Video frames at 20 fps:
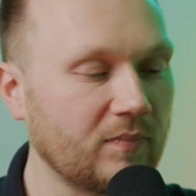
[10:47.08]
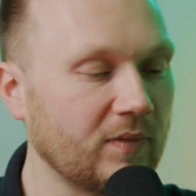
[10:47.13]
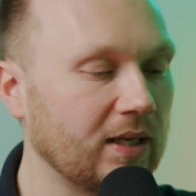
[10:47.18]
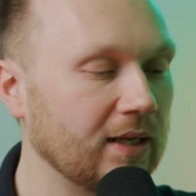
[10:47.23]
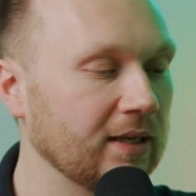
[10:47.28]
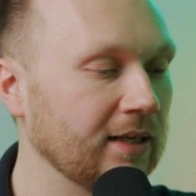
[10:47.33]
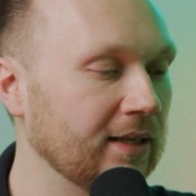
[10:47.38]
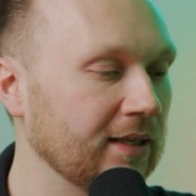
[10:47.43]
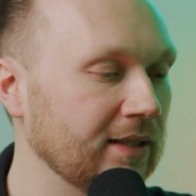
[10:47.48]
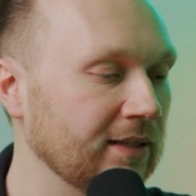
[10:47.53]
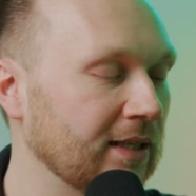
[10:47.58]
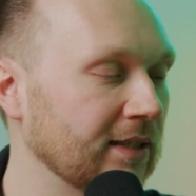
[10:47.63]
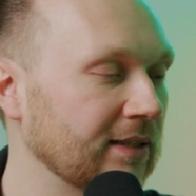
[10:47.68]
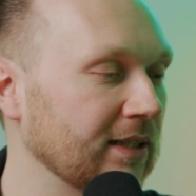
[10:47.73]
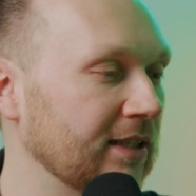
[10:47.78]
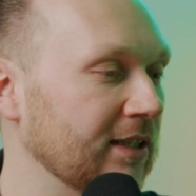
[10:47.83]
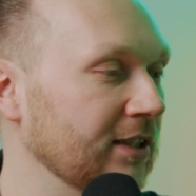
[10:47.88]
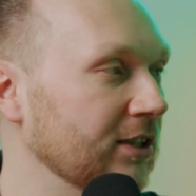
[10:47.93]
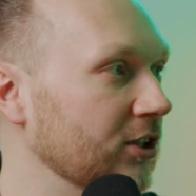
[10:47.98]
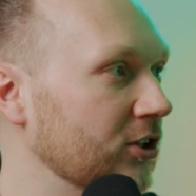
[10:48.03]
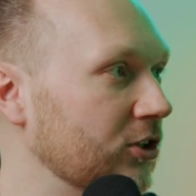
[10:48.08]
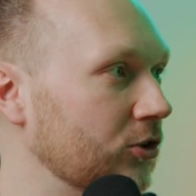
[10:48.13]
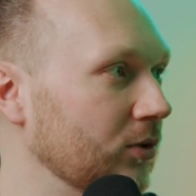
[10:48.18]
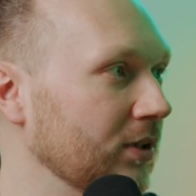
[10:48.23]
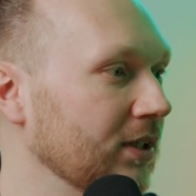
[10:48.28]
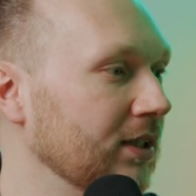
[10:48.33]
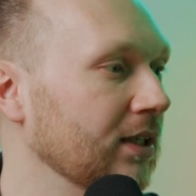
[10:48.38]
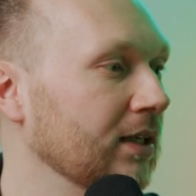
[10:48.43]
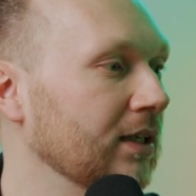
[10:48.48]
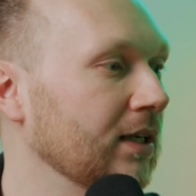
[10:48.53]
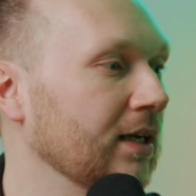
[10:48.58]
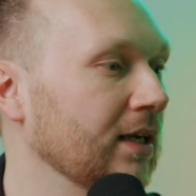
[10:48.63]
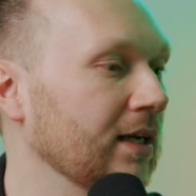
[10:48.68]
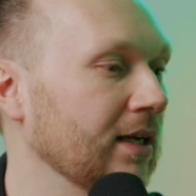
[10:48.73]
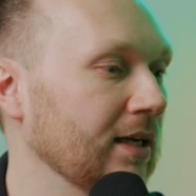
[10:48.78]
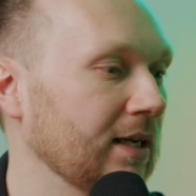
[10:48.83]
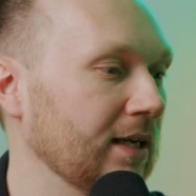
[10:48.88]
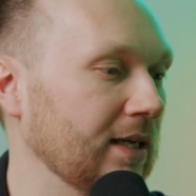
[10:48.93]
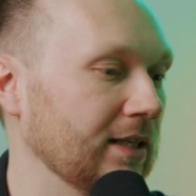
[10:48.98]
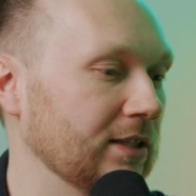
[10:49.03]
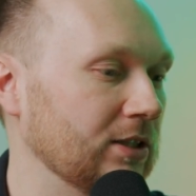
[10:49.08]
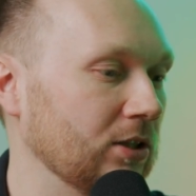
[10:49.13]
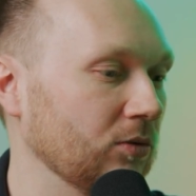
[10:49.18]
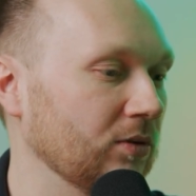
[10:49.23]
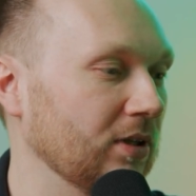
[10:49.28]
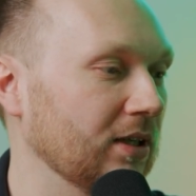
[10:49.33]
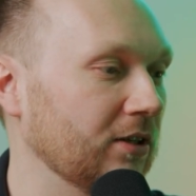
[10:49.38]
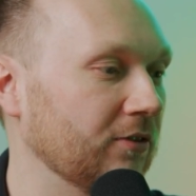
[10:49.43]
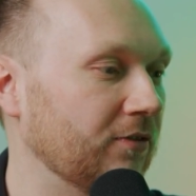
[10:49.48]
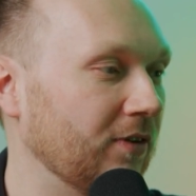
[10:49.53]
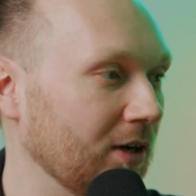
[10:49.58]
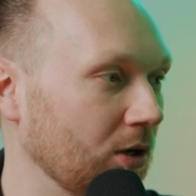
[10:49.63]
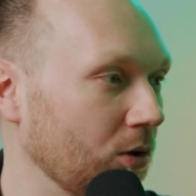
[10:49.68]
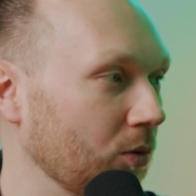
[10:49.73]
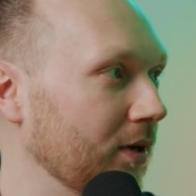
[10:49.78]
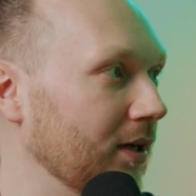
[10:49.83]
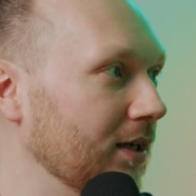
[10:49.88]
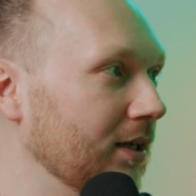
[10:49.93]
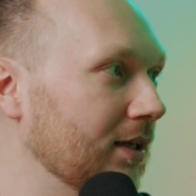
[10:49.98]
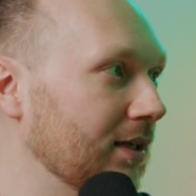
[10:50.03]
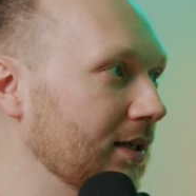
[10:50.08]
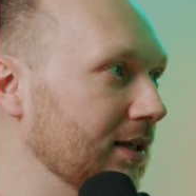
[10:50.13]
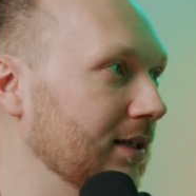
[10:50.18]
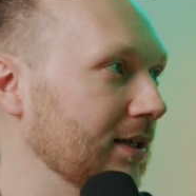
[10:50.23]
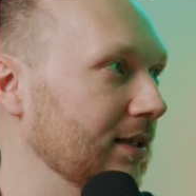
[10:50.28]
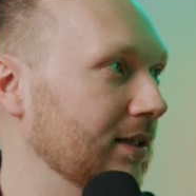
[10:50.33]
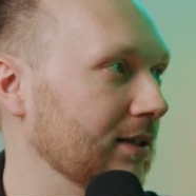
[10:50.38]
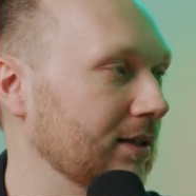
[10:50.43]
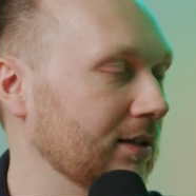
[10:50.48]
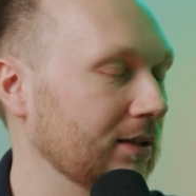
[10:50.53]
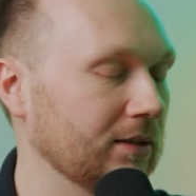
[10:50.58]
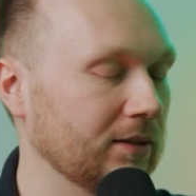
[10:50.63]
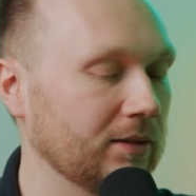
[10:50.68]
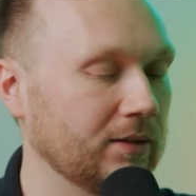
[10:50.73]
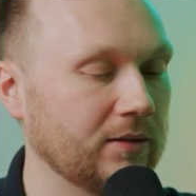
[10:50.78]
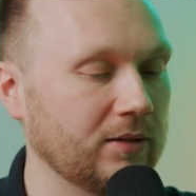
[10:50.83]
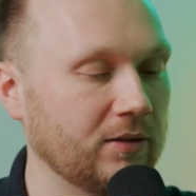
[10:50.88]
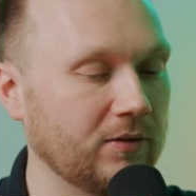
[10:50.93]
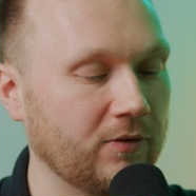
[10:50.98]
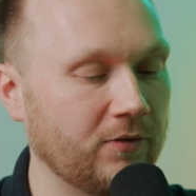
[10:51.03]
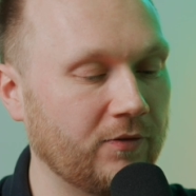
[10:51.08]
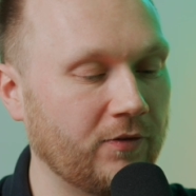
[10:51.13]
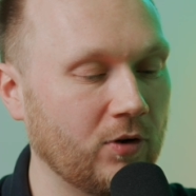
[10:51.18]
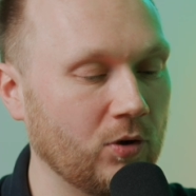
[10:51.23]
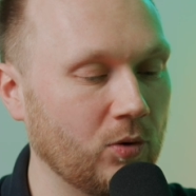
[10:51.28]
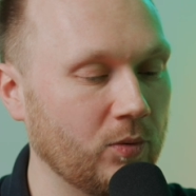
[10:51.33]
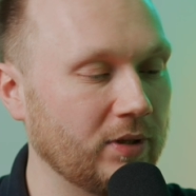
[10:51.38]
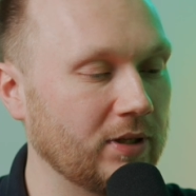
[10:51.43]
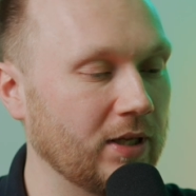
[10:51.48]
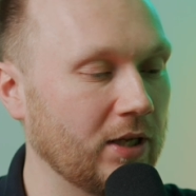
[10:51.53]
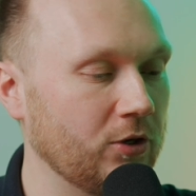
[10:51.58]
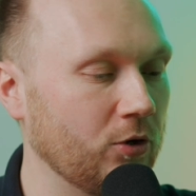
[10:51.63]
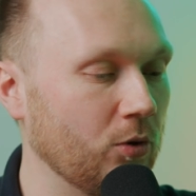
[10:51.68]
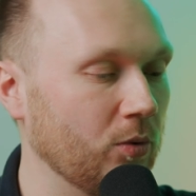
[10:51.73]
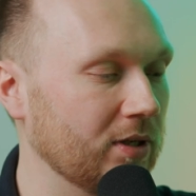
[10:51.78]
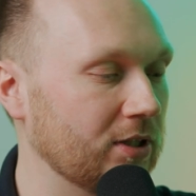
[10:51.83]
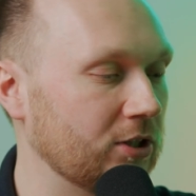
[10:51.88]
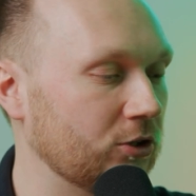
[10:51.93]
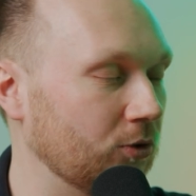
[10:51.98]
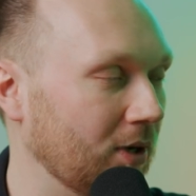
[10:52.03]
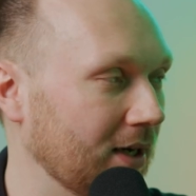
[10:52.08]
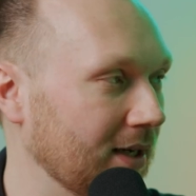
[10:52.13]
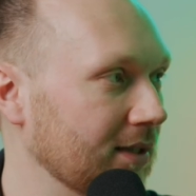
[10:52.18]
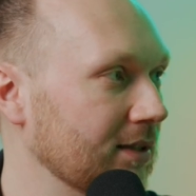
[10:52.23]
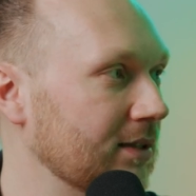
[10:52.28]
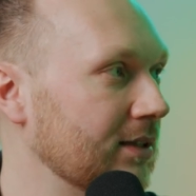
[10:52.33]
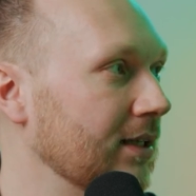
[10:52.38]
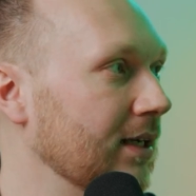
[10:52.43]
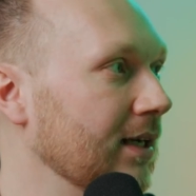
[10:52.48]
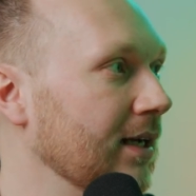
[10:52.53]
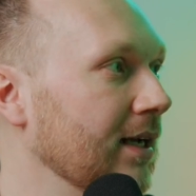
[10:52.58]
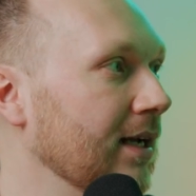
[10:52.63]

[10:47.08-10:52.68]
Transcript: in the tech industry. So they're following the newest trends.